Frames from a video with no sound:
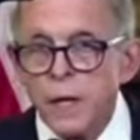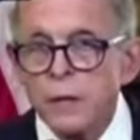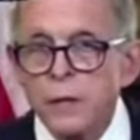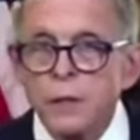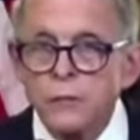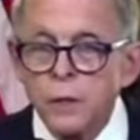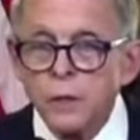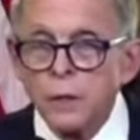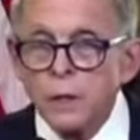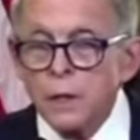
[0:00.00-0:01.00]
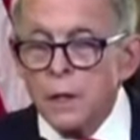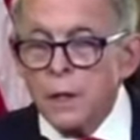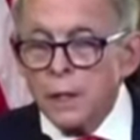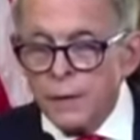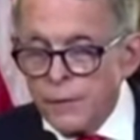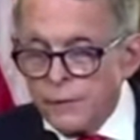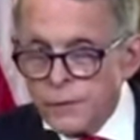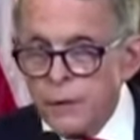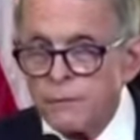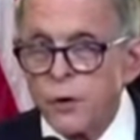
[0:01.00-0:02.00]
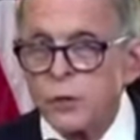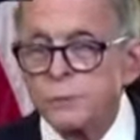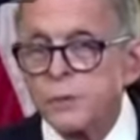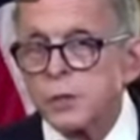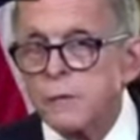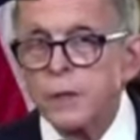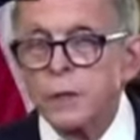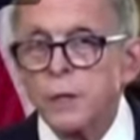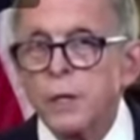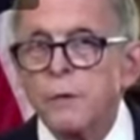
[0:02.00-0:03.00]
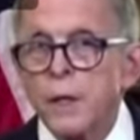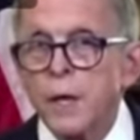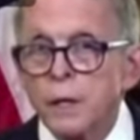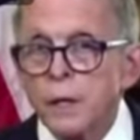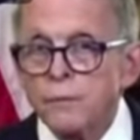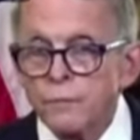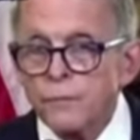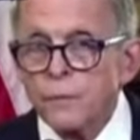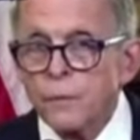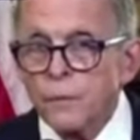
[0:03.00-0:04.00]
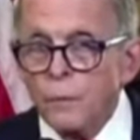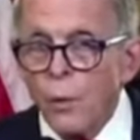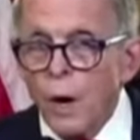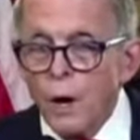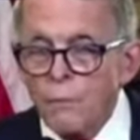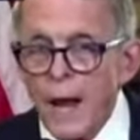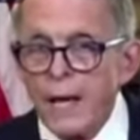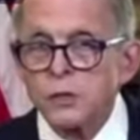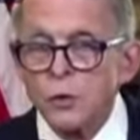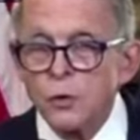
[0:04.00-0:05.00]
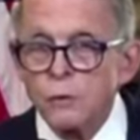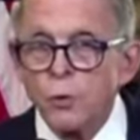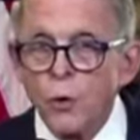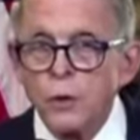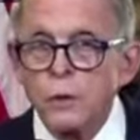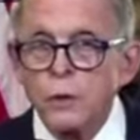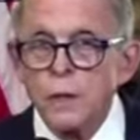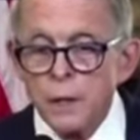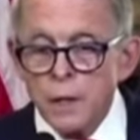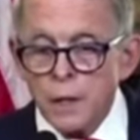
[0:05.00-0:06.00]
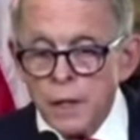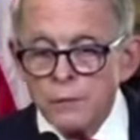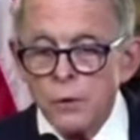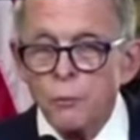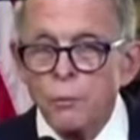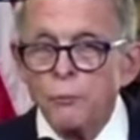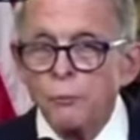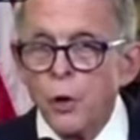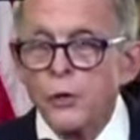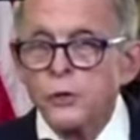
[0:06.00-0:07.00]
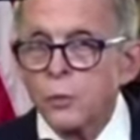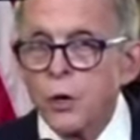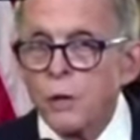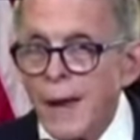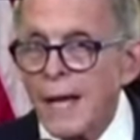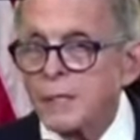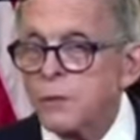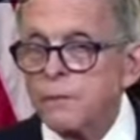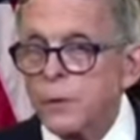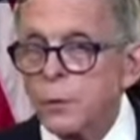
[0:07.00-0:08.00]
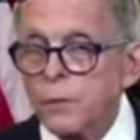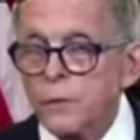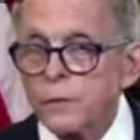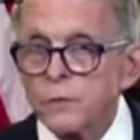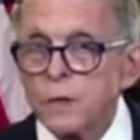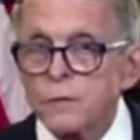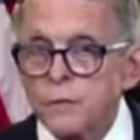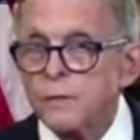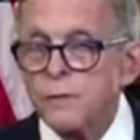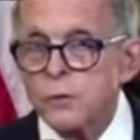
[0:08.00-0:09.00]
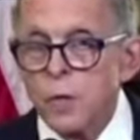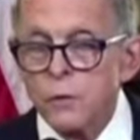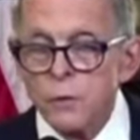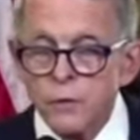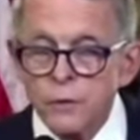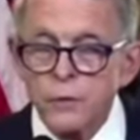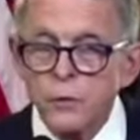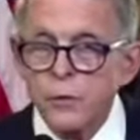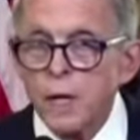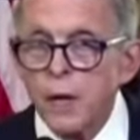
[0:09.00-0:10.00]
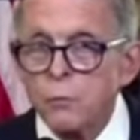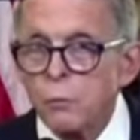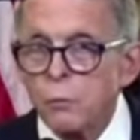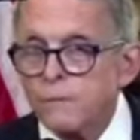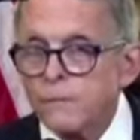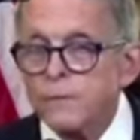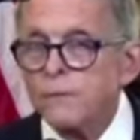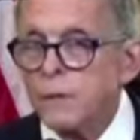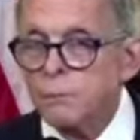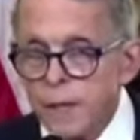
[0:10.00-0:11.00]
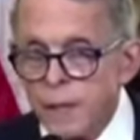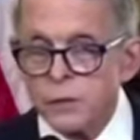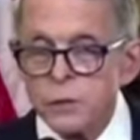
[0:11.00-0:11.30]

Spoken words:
is that, and they've said it very specifically, that while masks are important, even though both parties are wearing masks, if they're within 6 feet of each other and they're together more than 15 minutes,